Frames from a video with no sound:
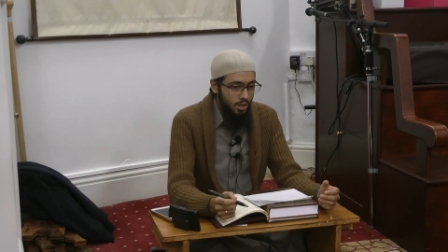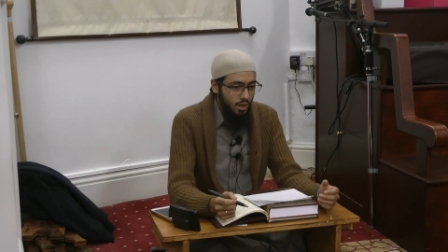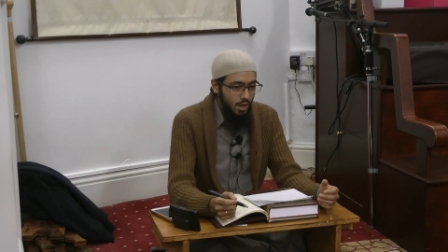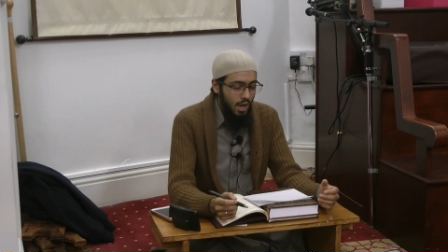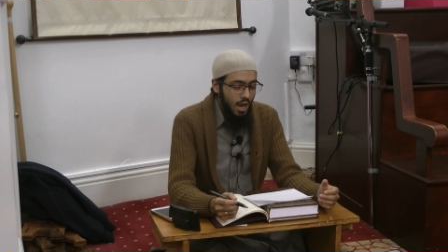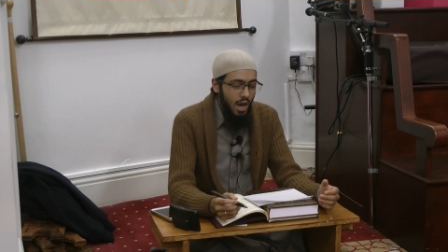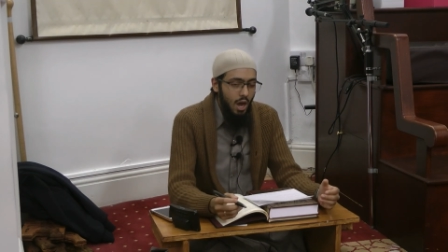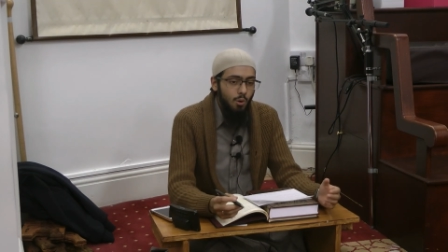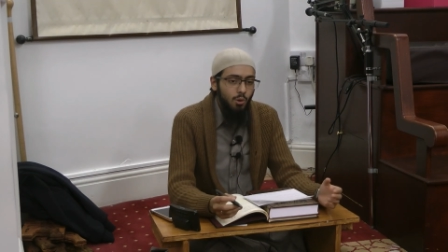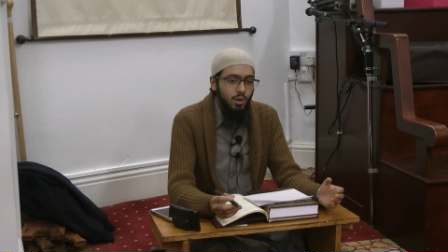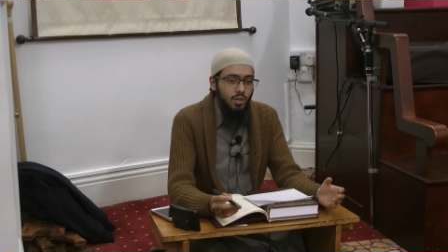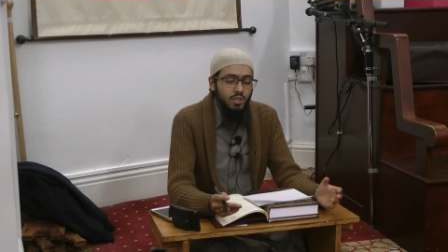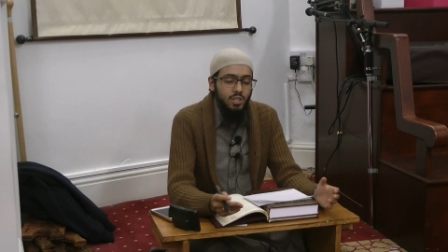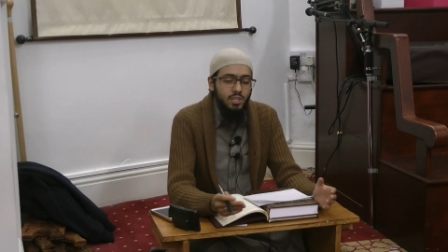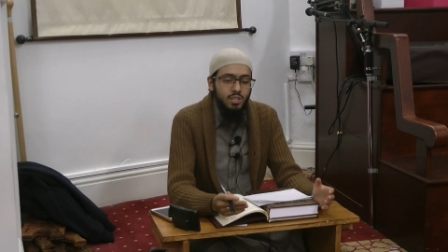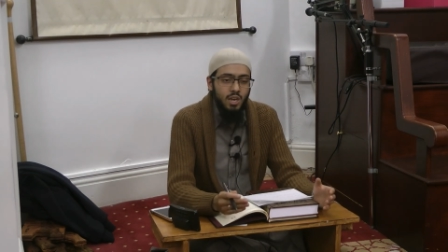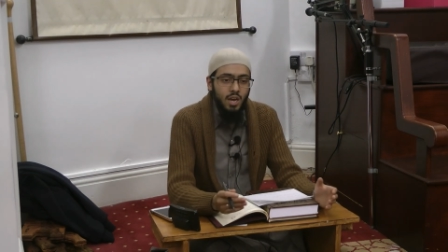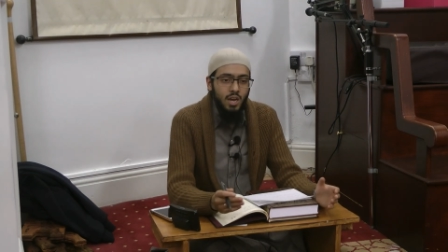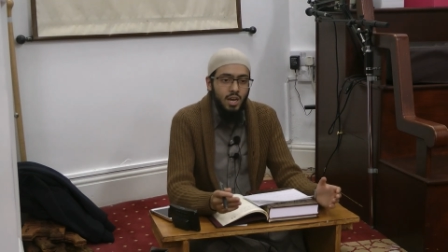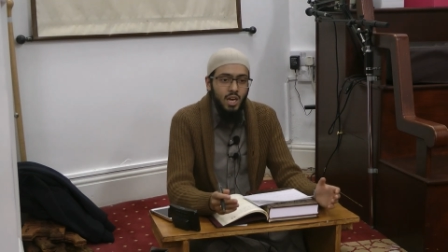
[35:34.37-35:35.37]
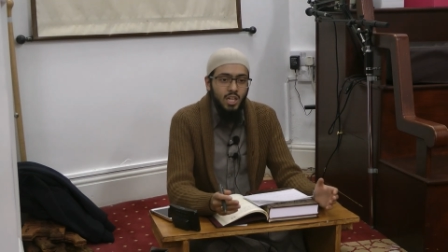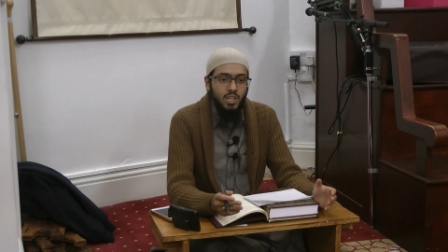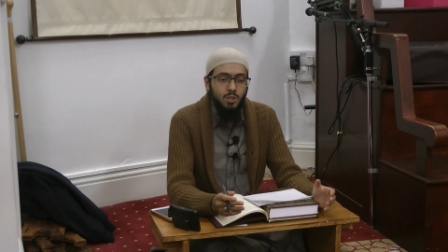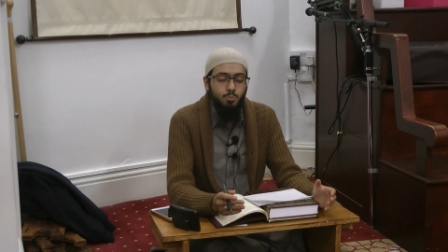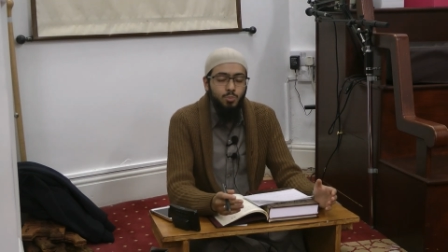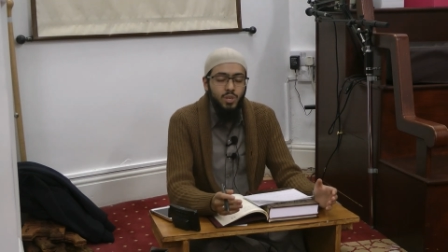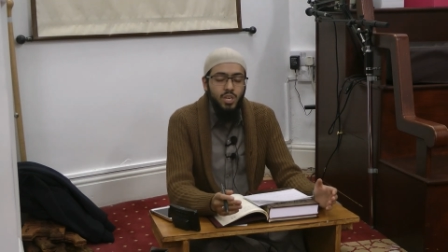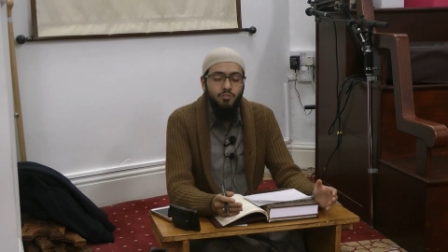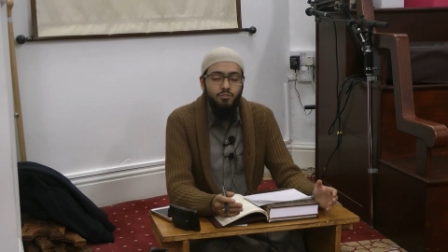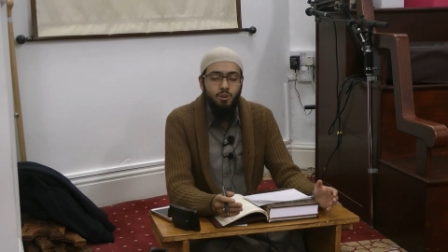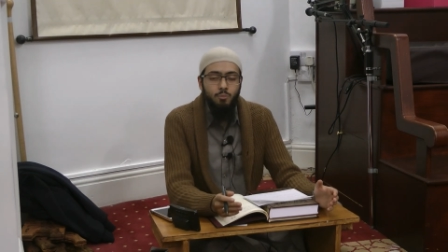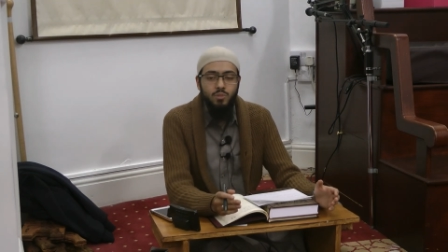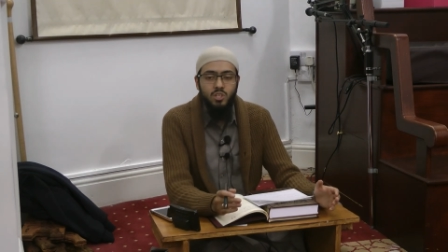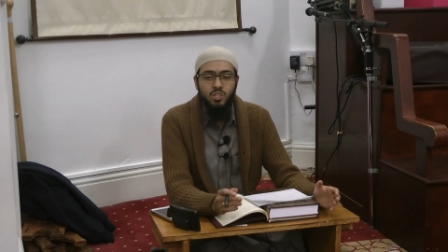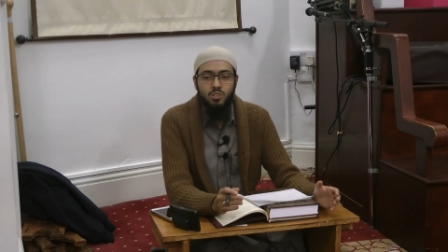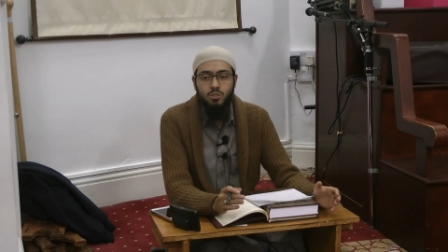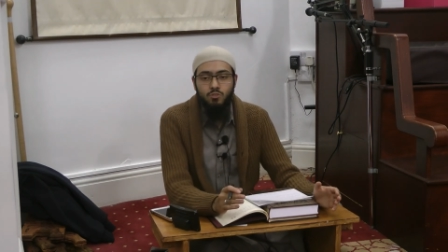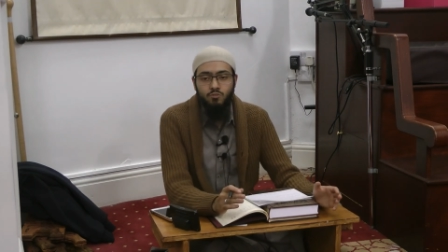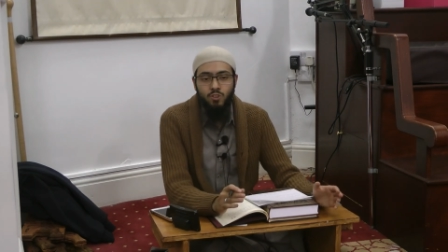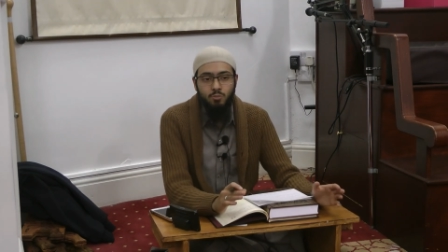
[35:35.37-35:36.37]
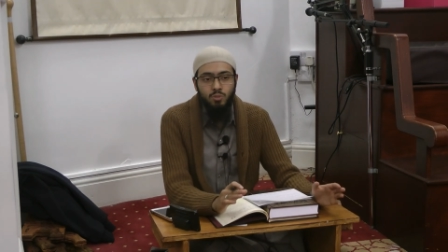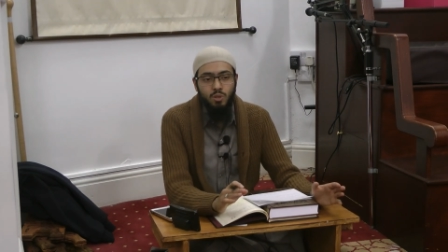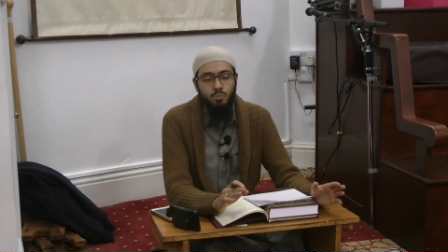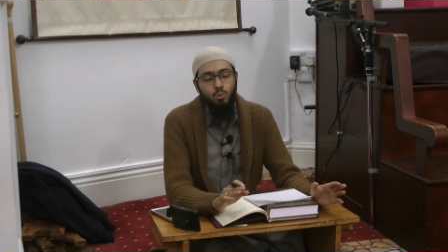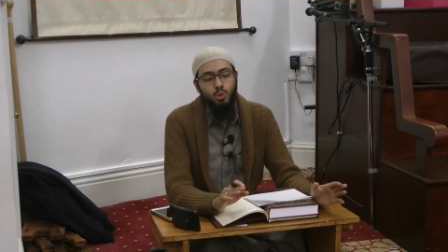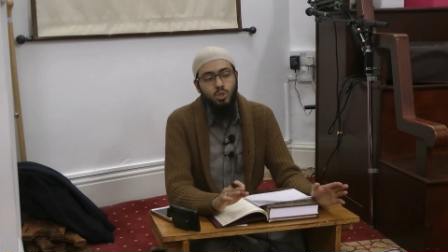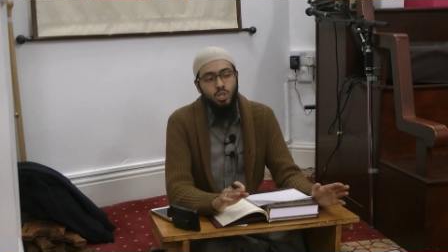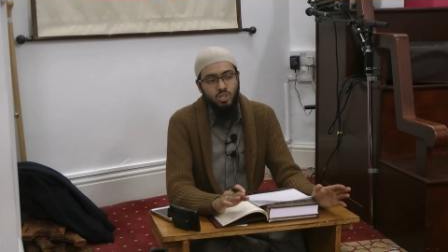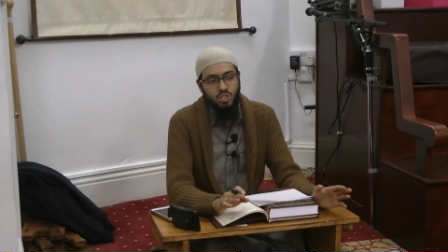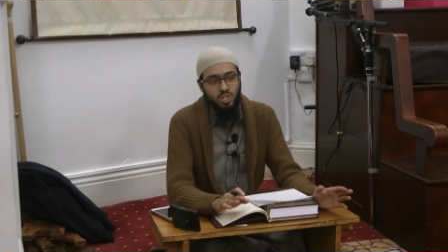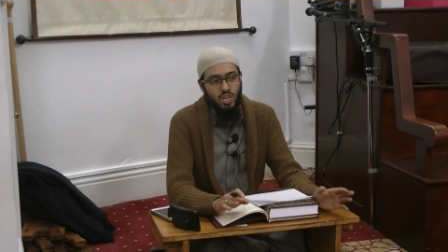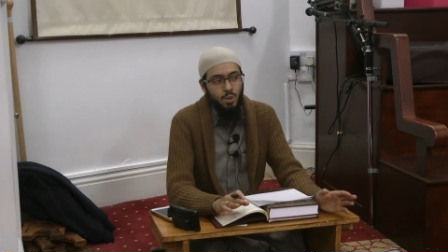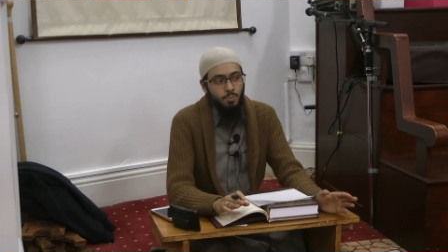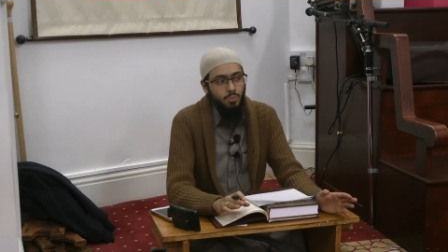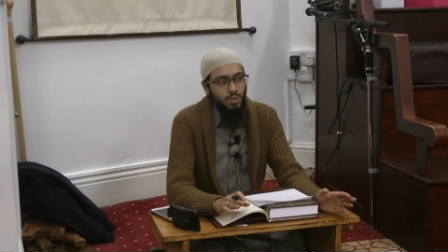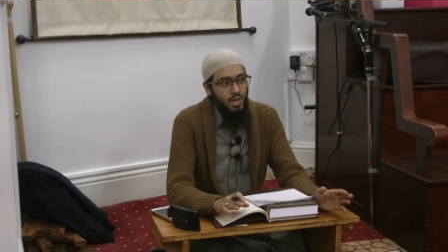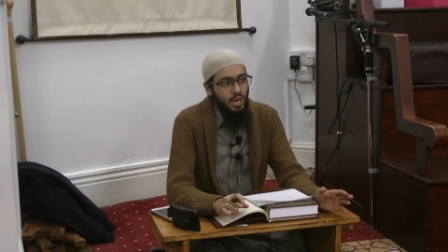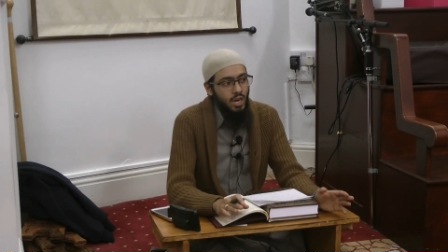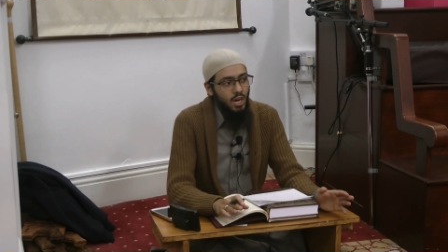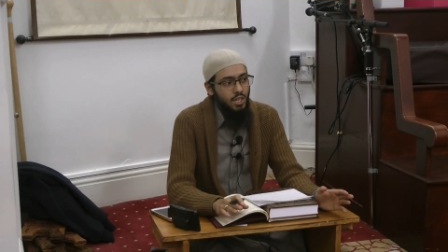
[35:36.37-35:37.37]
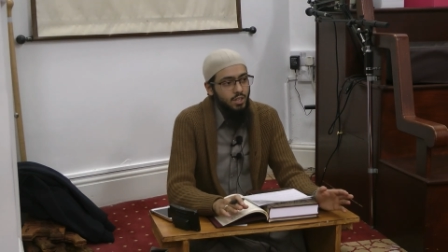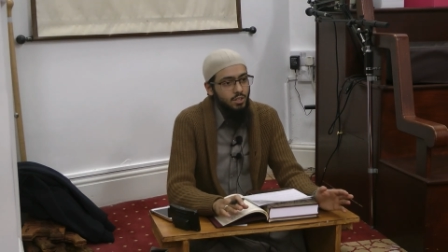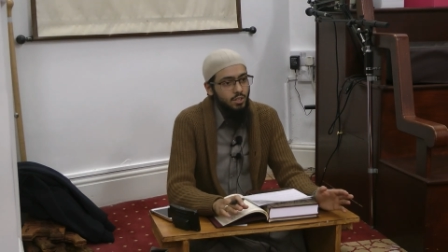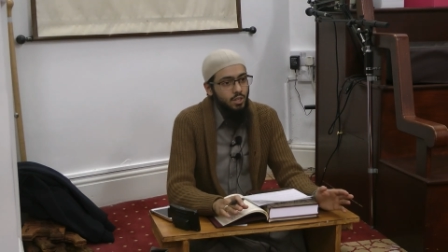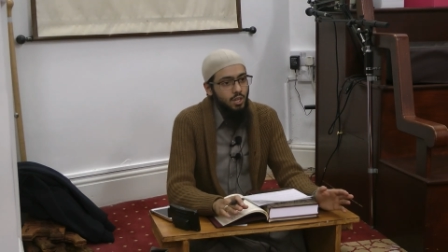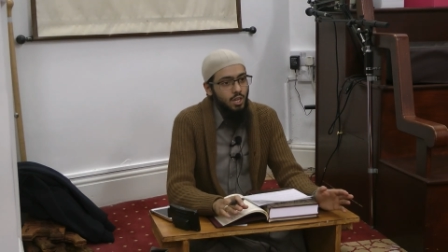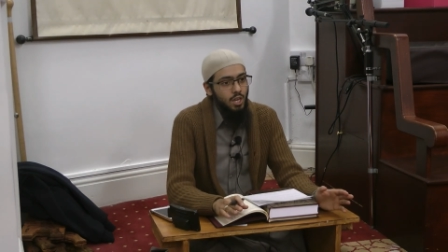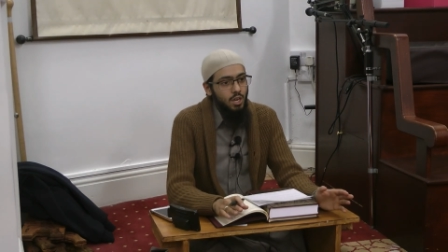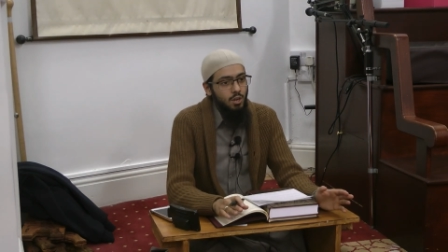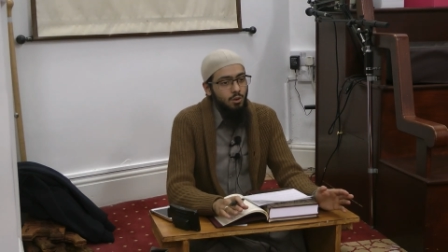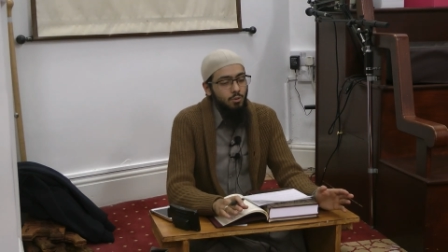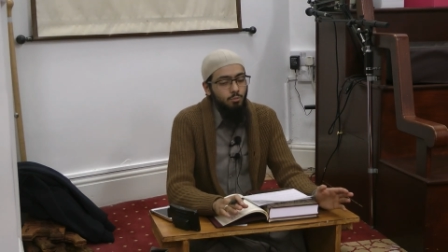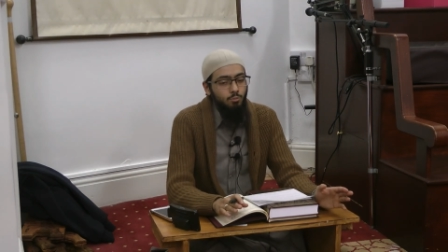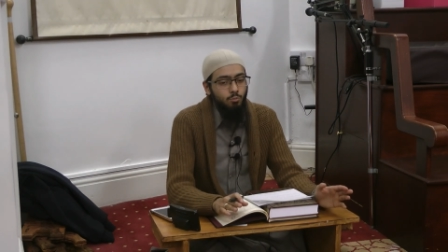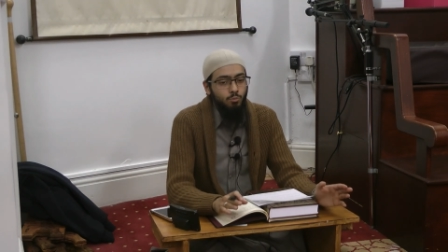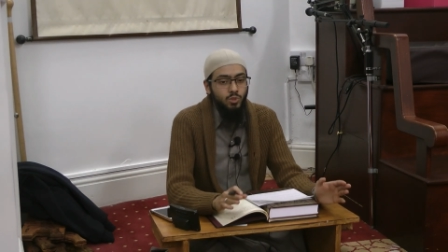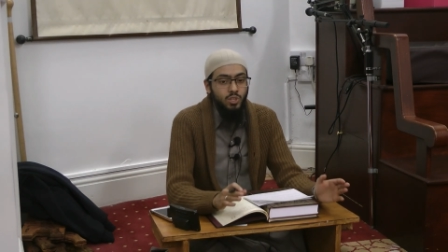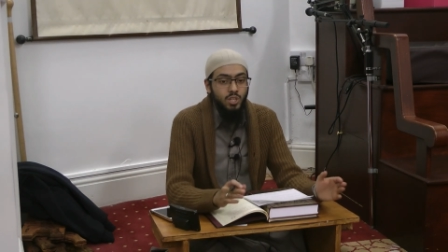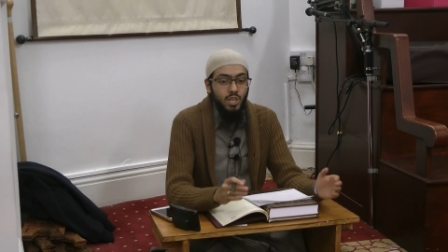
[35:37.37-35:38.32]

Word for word: How can these ayat be from the, from the mutashabihat?